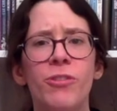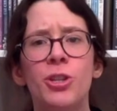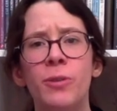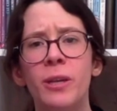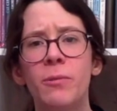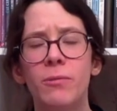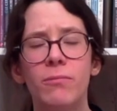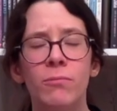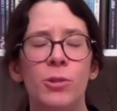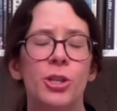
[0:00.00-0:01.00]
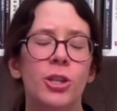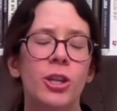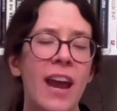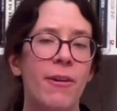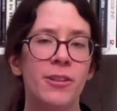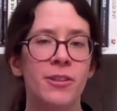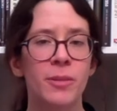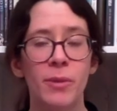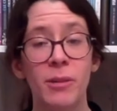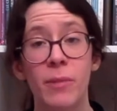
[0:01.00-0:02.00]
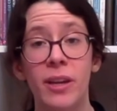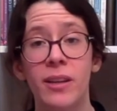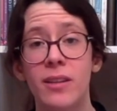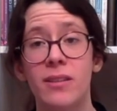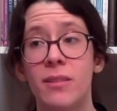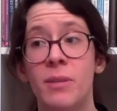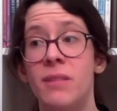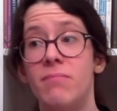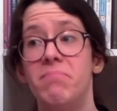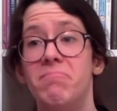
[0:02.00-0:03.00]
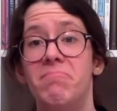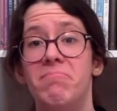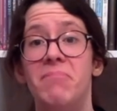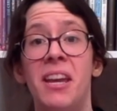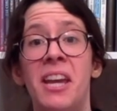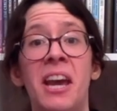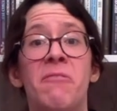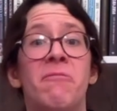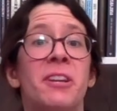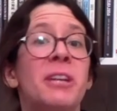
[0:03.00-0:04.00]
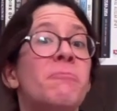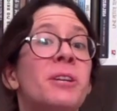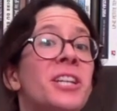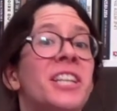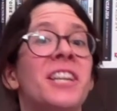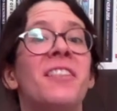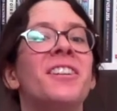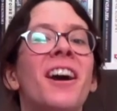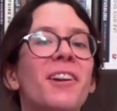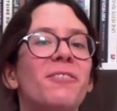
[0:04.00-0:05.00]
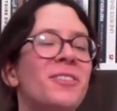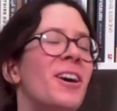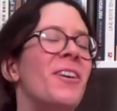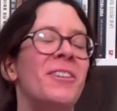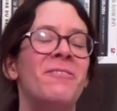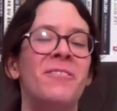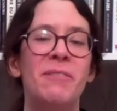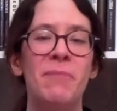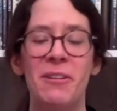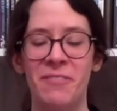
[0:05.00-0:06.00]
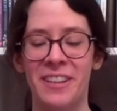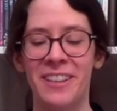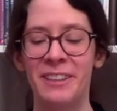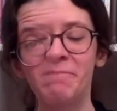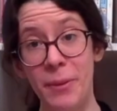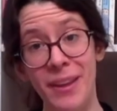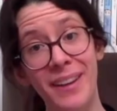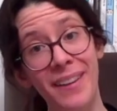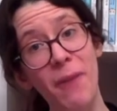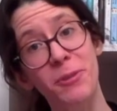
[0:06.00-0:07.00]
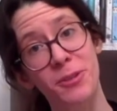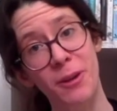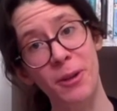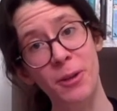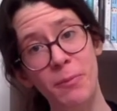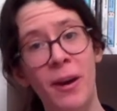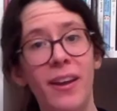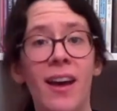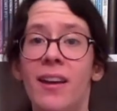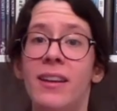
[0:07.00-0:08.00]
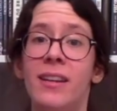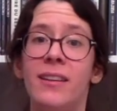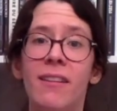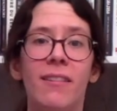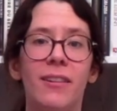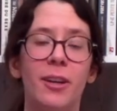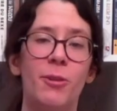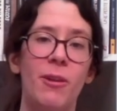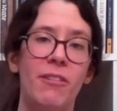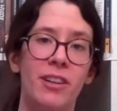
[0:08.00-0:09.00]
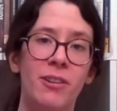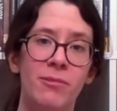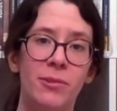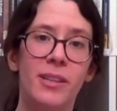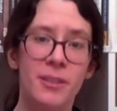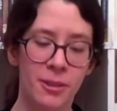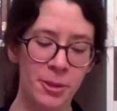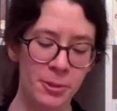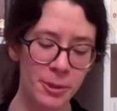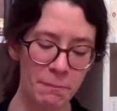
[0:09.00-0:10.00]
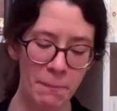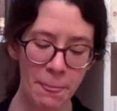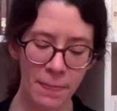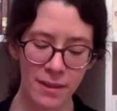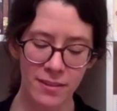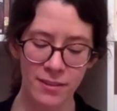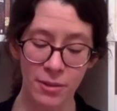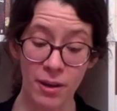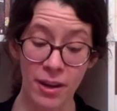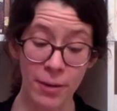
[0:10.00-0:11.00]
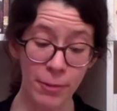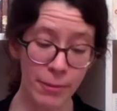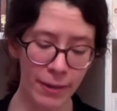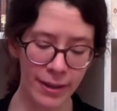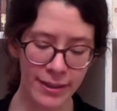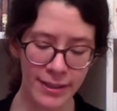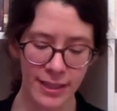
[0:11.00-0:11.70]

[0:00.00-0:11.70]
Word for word: featuring witch characters, but in my case, I mean, yeah, freaking witches in the title, so it fit perfectly. But then that was followed by another graphic novel interlude. So I reread